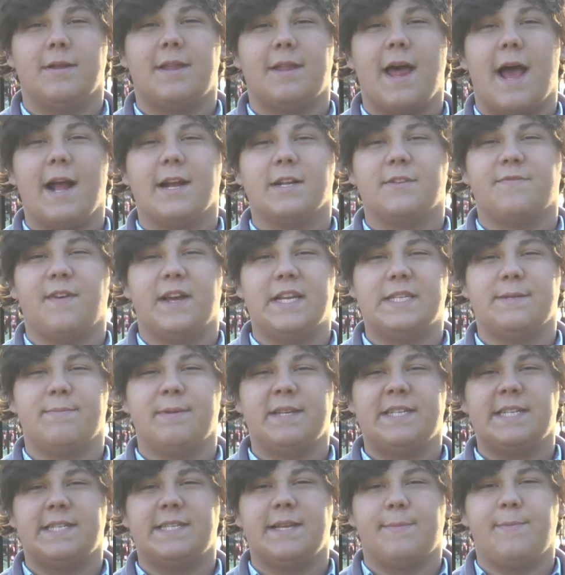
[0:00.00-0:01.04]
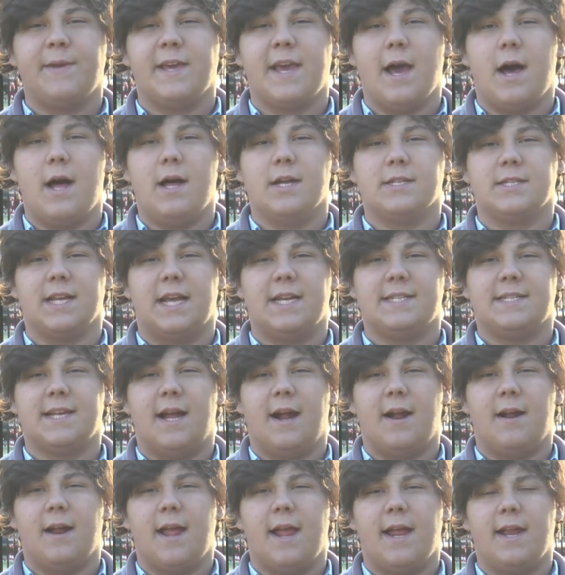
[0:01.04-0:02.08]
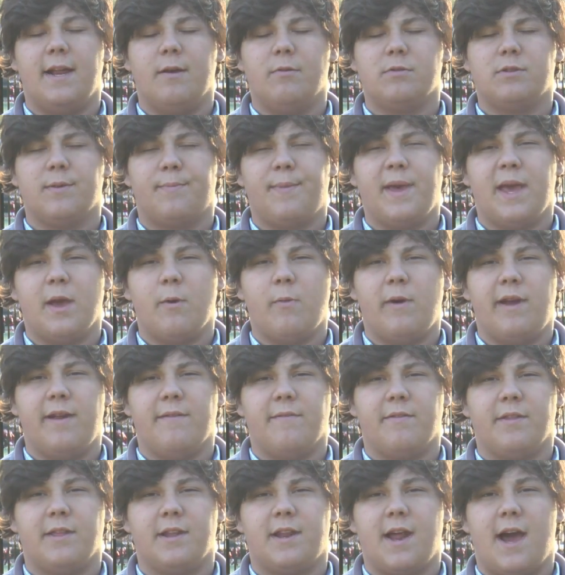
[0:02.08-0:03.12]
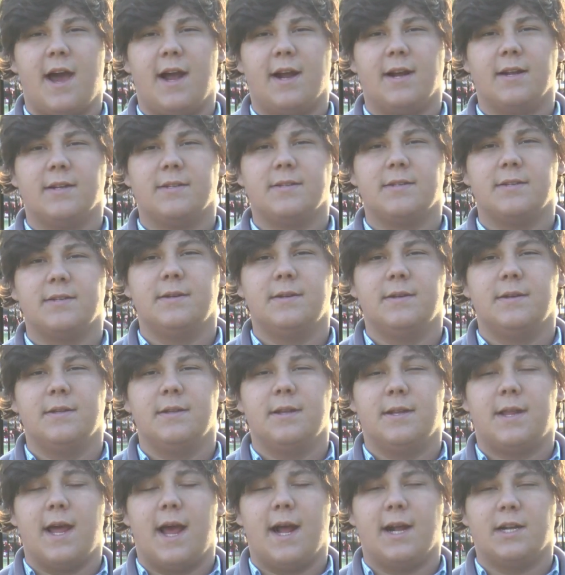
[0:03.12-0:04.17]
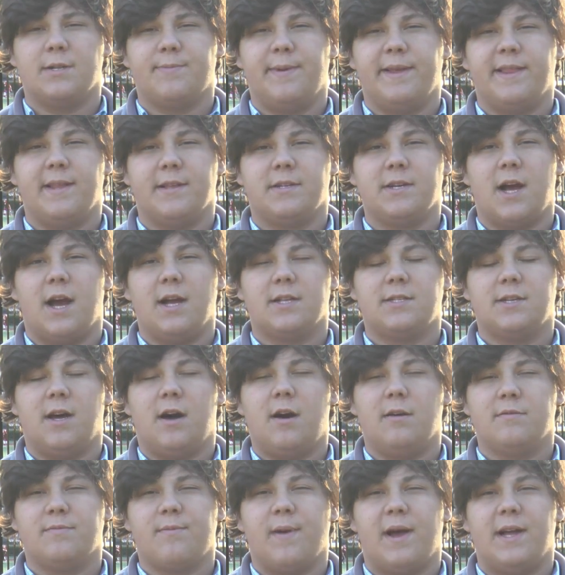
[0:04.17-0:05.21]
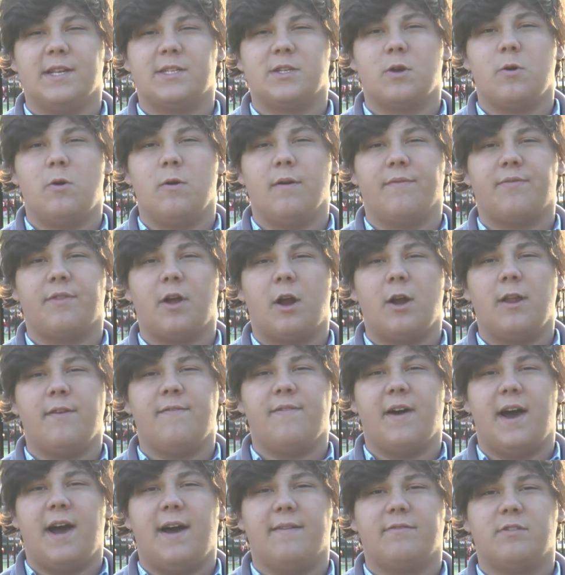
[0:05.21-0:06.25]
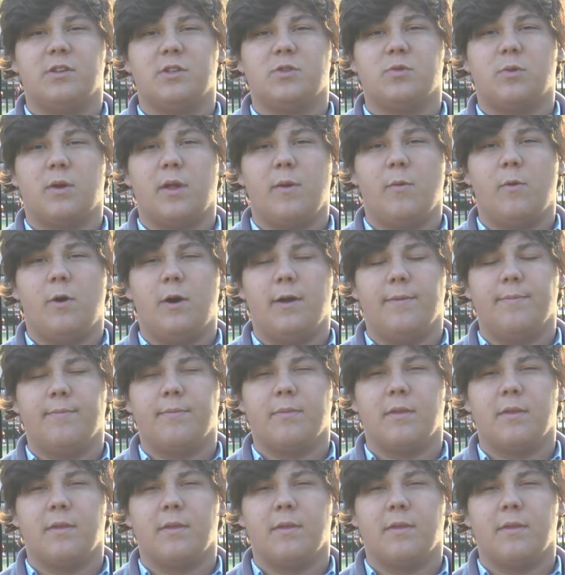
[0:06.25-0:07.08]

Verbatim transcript: Tigers faced Mississippi College last Saturday, and it was a big win for the Tigers. The Tigers beat the Choctaws by a score of 35 to 21.